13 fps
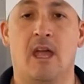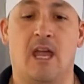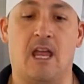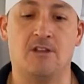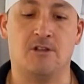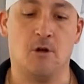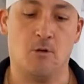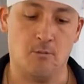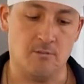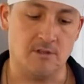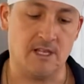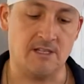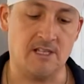And so
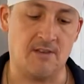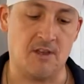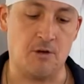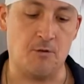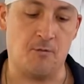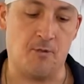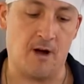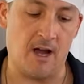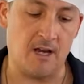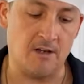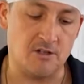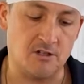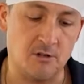let's say that you
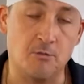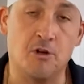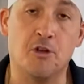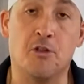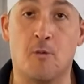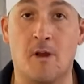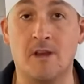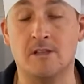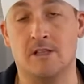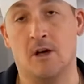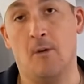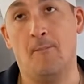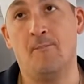find some good threat
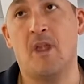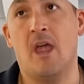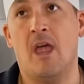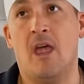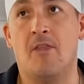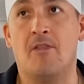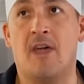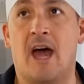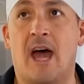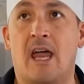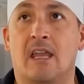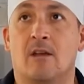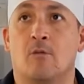intel
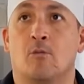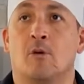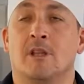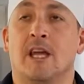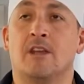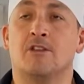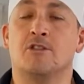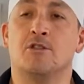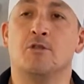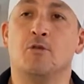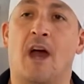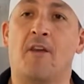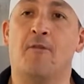that relates
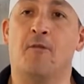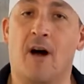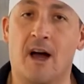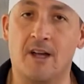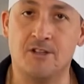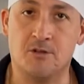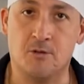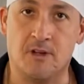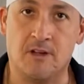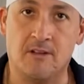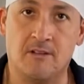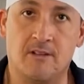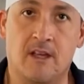to
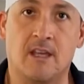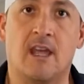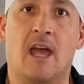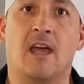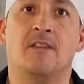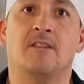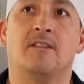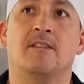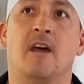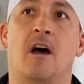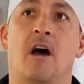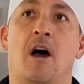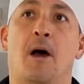advisories against
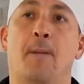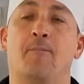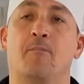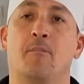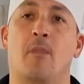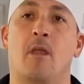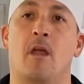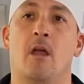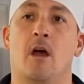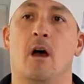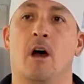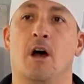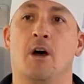
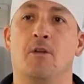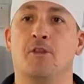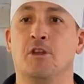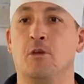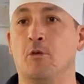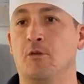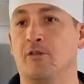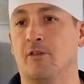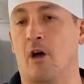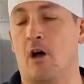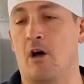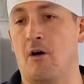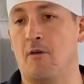the use
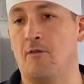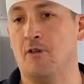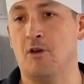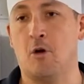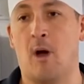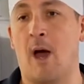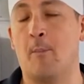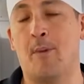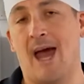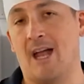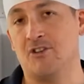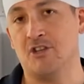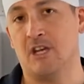of,
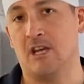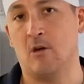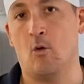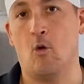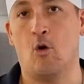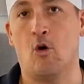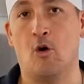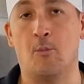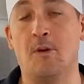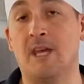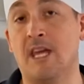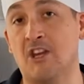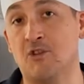Apache or
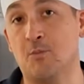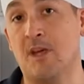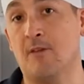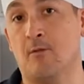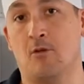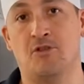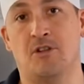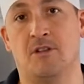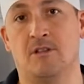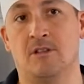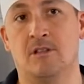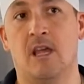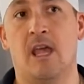PHP
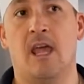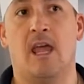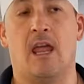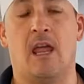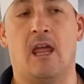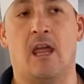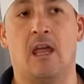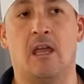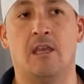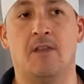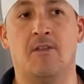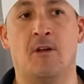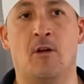versions.
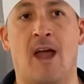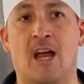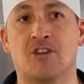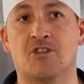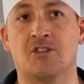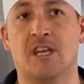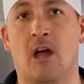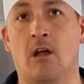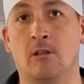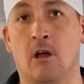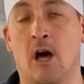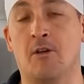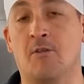And there are actually a
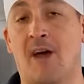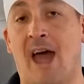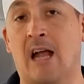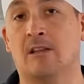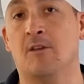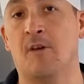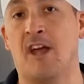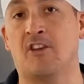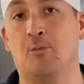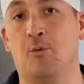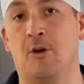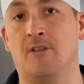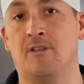lot of active
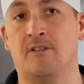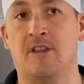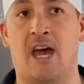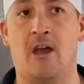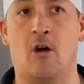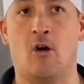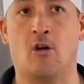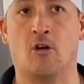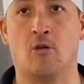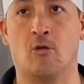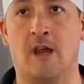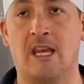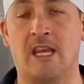exploits that are
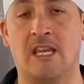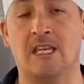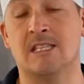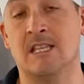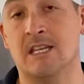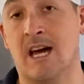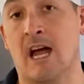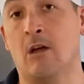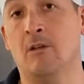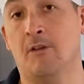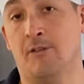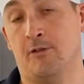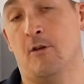creating
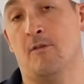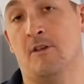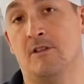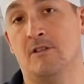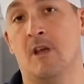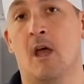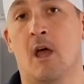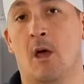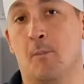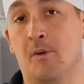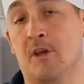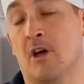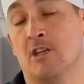denial of service
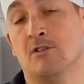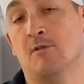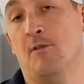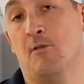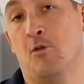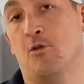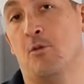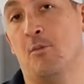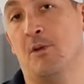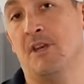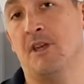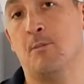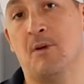because of a
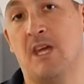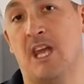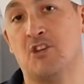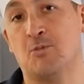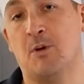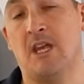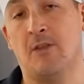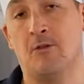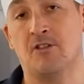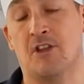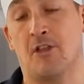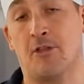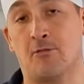vulnerability in PHP. And
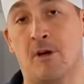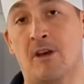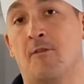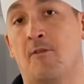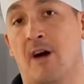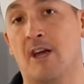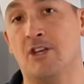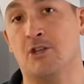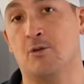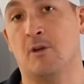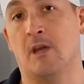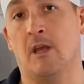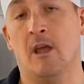there's a threat
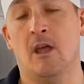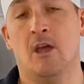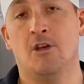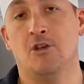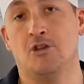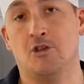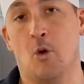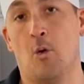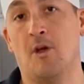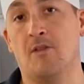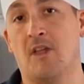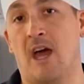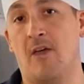advisory
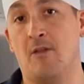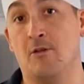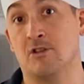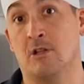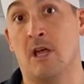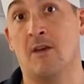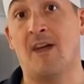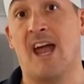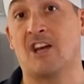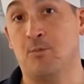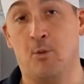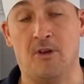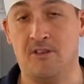showing that there's a lot of
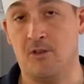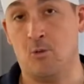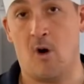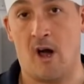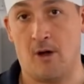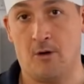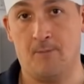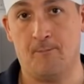exploits in the wild.